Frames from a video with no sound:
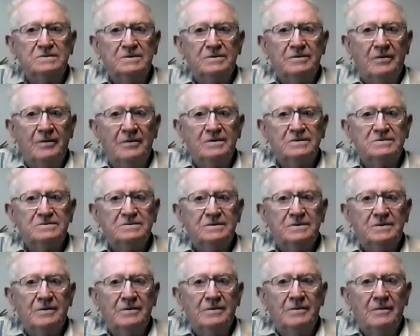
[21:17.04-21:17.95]
How many
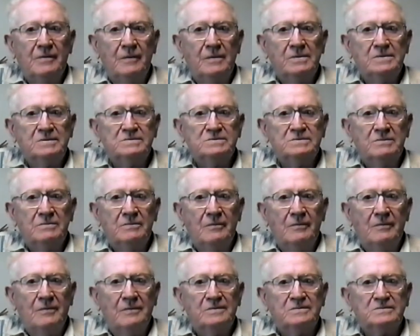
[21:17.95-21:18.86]
guns did you
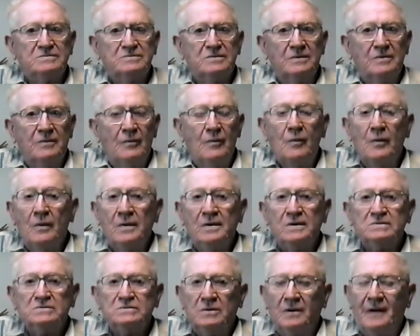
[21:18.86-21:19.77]
have? Do you have any
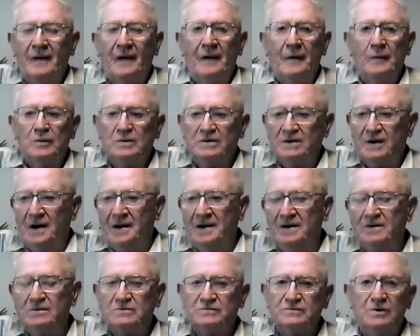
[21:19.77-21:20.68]
idea? Well, I
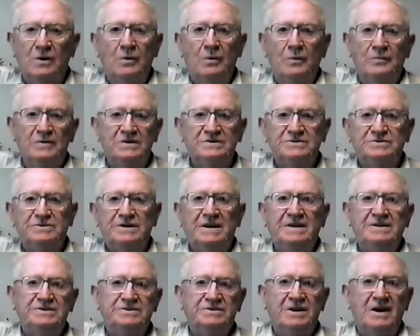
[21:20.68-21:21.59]
don't know.
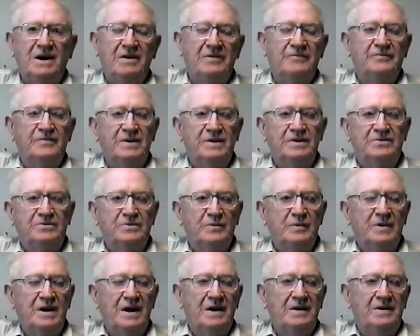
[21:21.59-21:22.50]
Each outfit. So
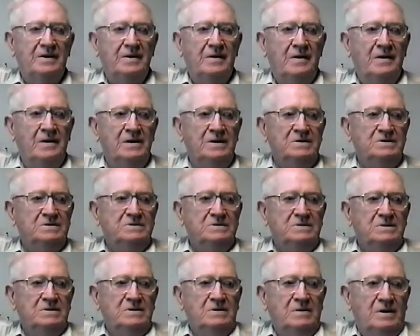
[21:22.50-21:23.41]
we had the
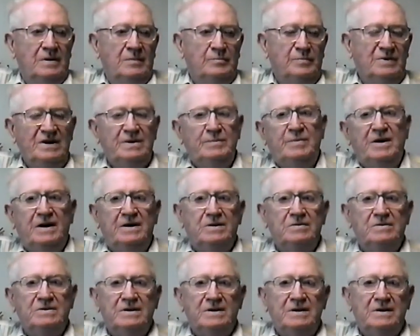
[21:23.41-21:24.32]
B
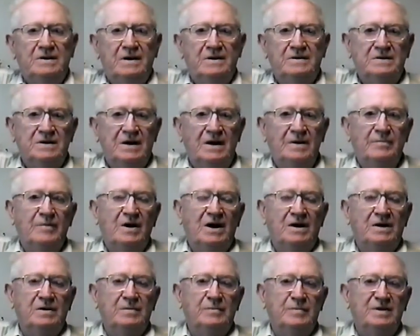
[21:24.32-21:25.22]
battery, A
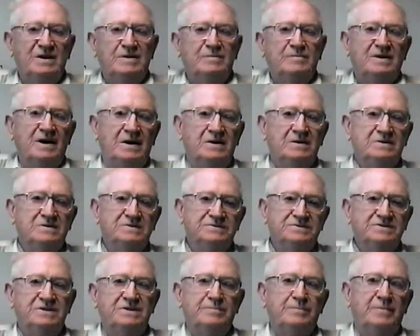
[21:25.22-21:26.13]
battery, B battery,
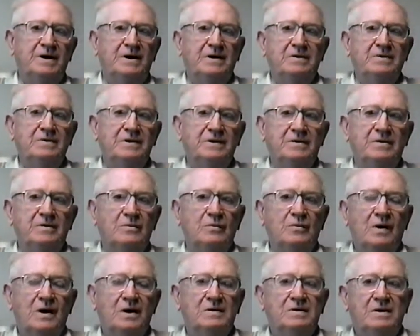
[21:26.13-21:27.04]
Z battery, or
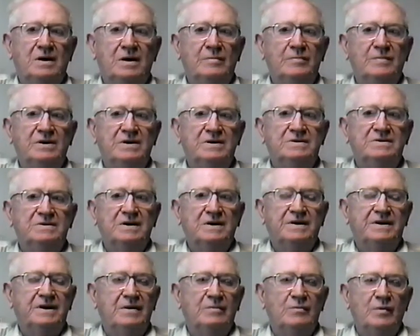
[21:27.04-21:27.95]
how many? I
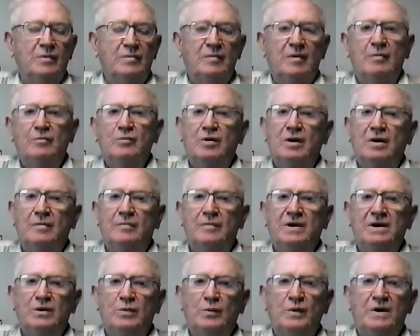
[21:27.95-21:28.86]
can't remember how
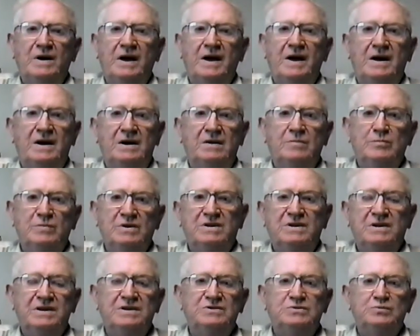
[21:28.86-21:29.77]
many we had,
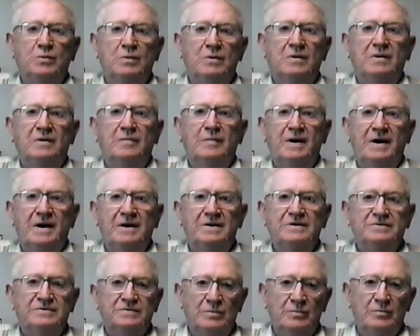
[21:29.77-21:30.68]
but each one of them
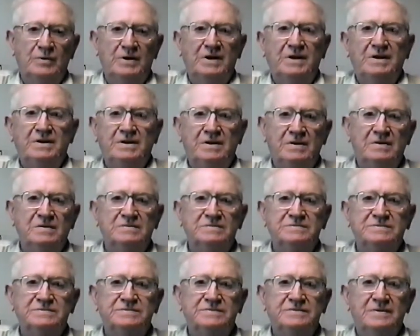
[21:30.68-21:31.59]
had so many
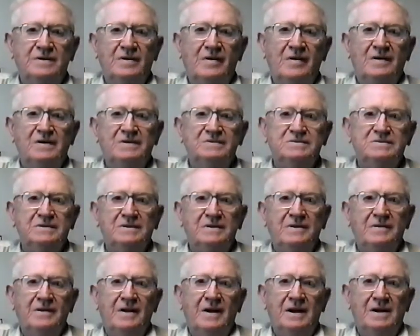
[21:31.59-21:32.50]
guns.
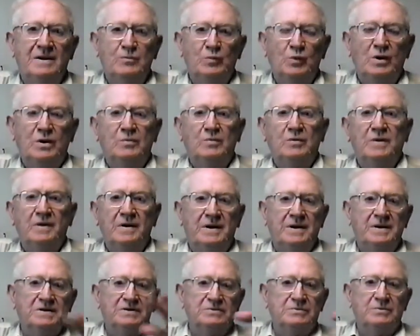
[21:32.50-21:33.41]
And we were the
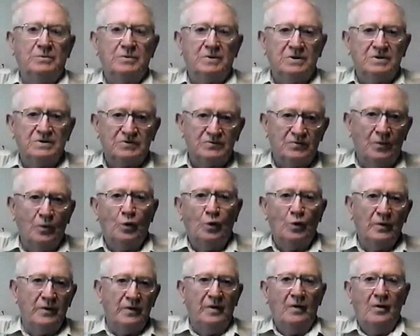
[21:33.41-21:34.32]
headquarters
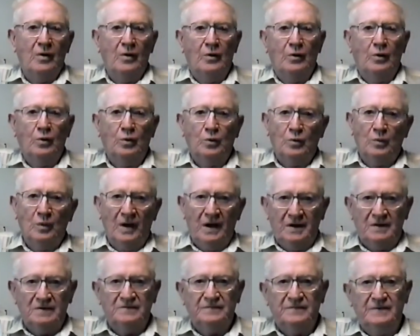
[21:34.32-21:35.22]
for the whole
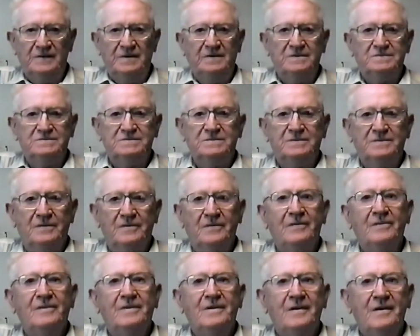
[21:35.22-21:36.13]
outfit. I see.
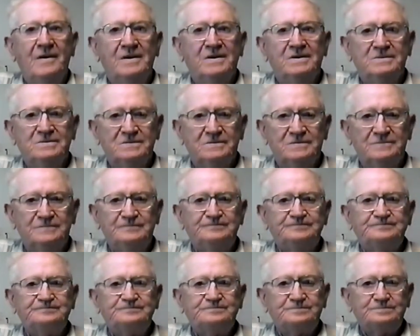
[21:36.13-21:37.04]

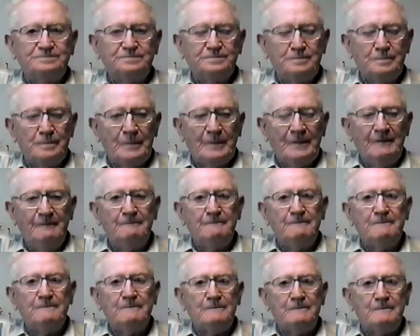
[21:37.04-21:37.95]
And so you
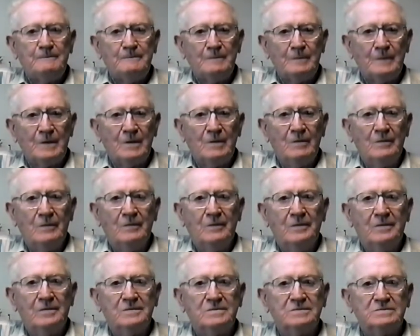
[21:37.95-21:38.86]
actually
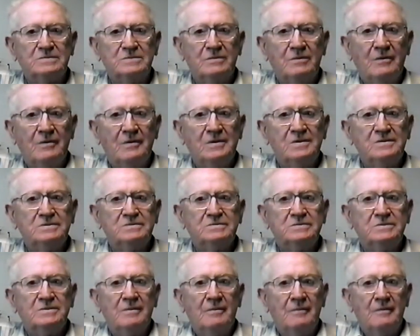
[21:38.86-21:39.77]
served under General
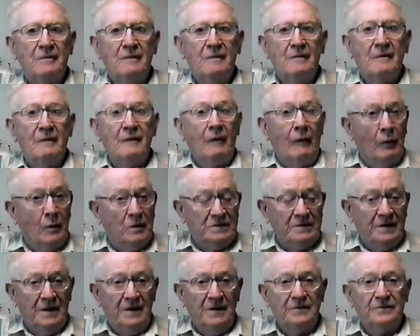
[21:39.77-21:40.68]
Patton, and
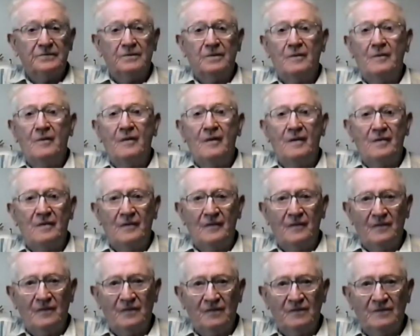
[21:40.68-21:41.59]
he
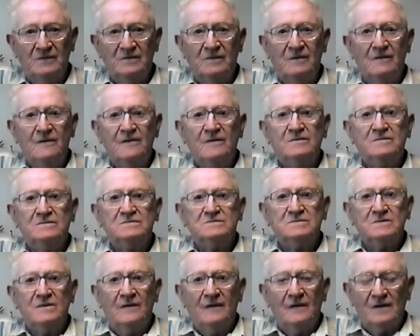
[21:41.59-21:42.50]
deployed you where he
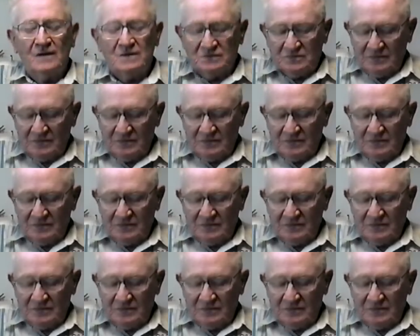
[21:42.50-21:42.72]
wanted you.